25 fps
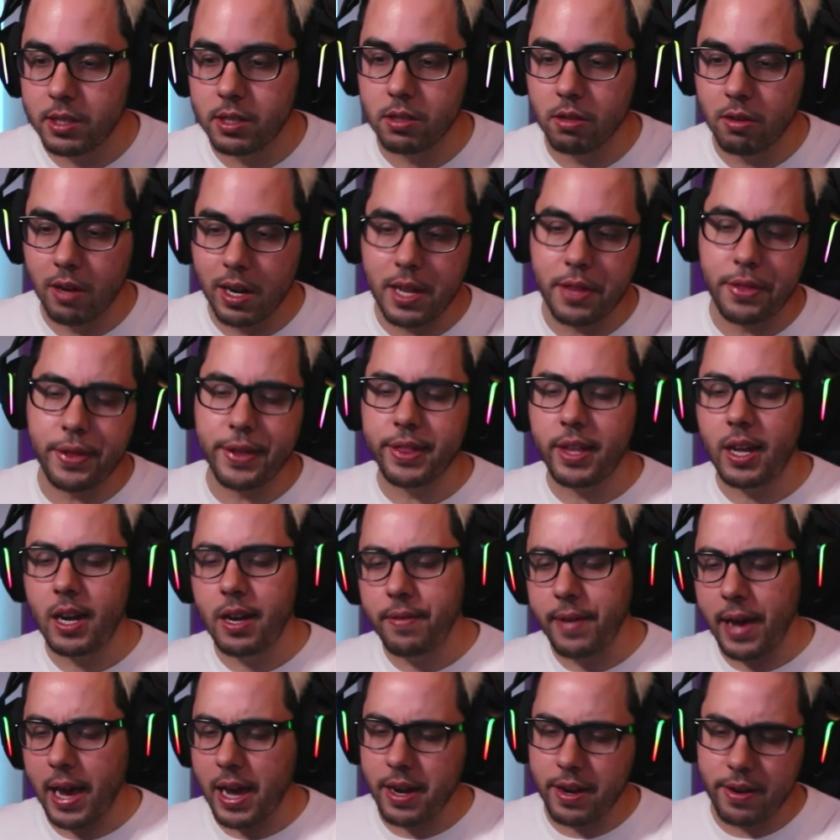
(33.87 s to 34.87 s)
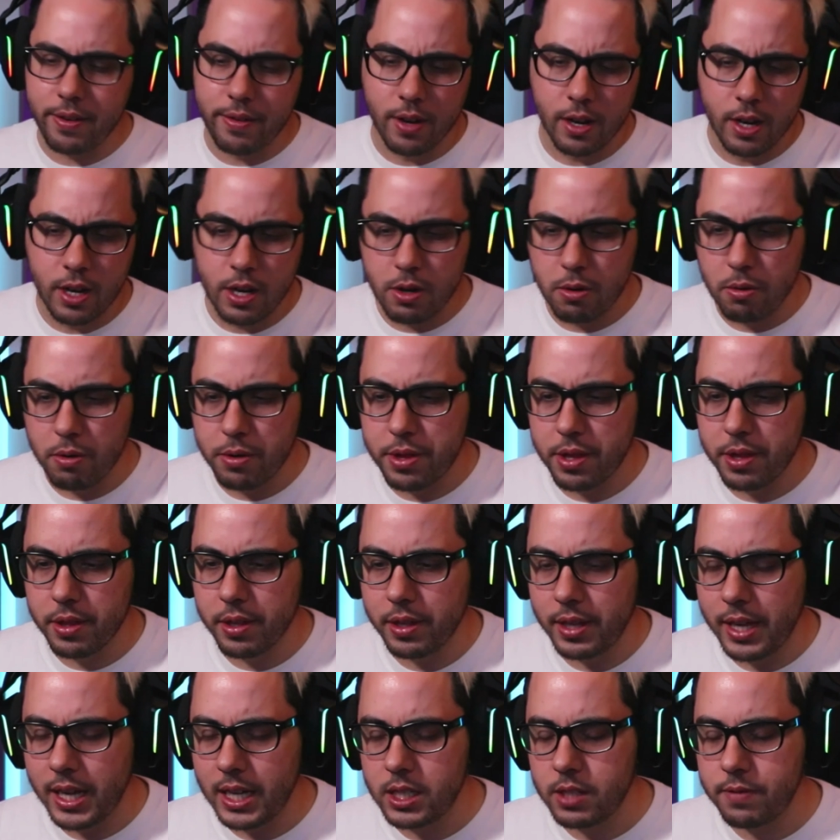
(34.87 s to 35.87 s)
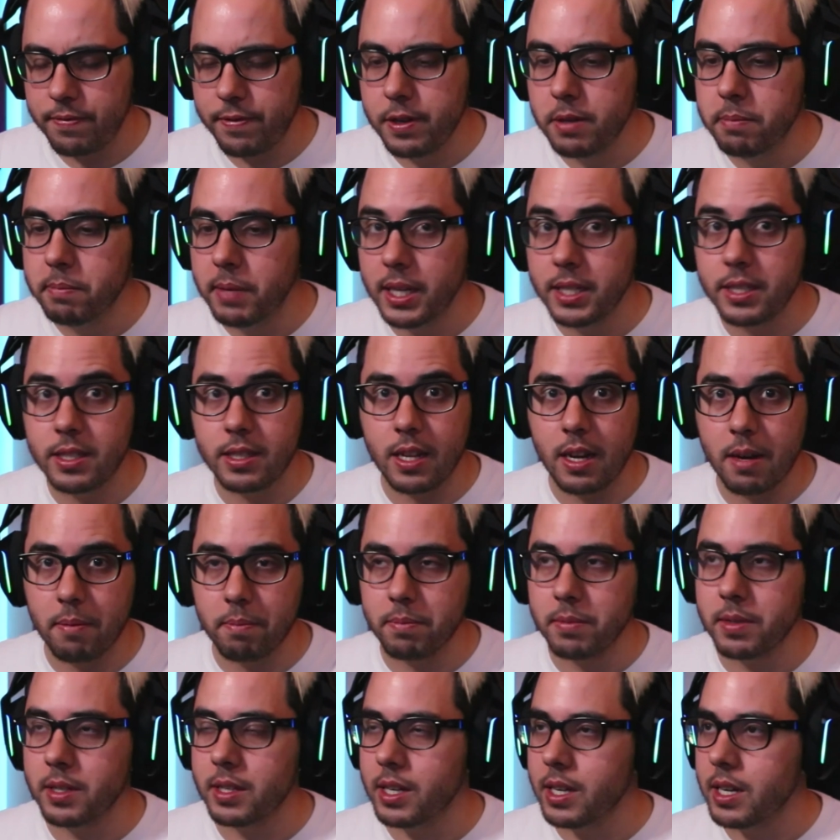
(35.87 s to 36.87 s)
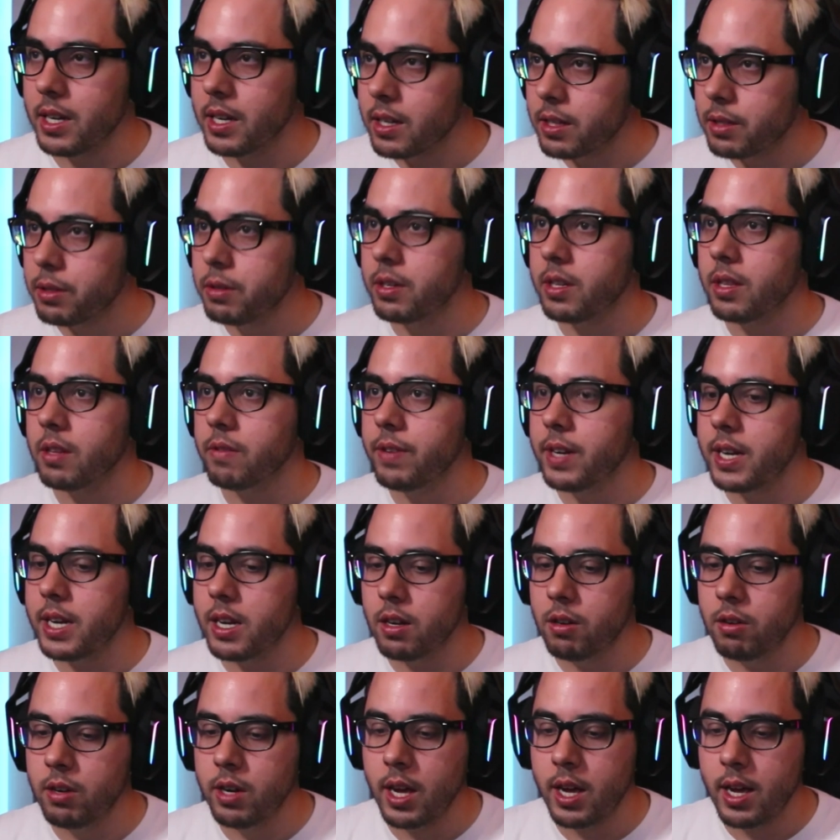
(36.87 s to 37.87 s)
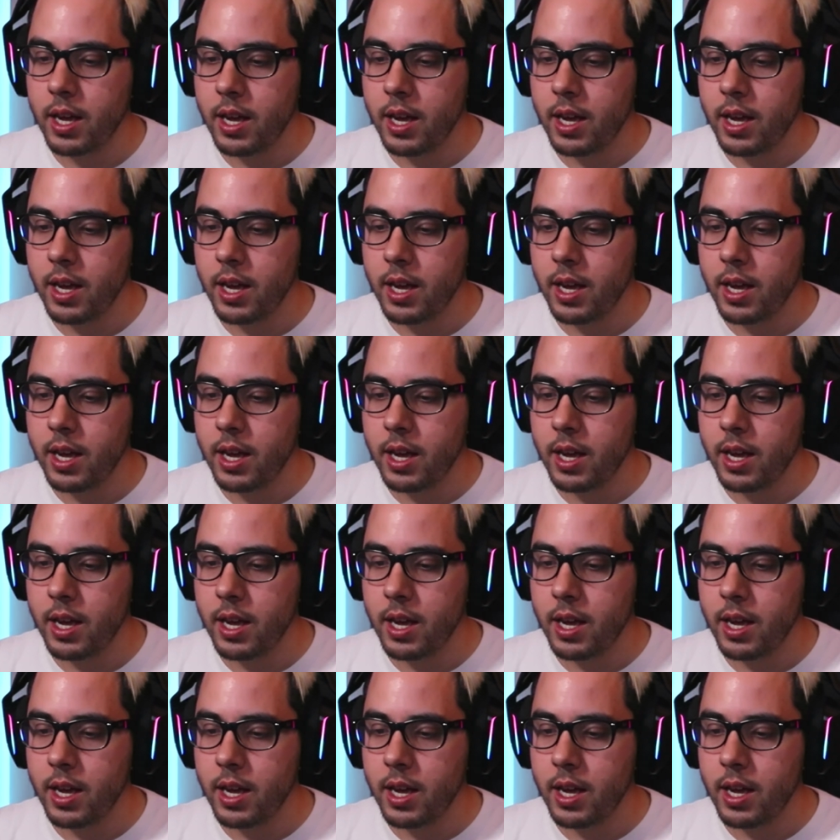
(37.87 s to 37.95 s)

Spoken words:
so anything that I've added within the last few months that I'm going to include in the video.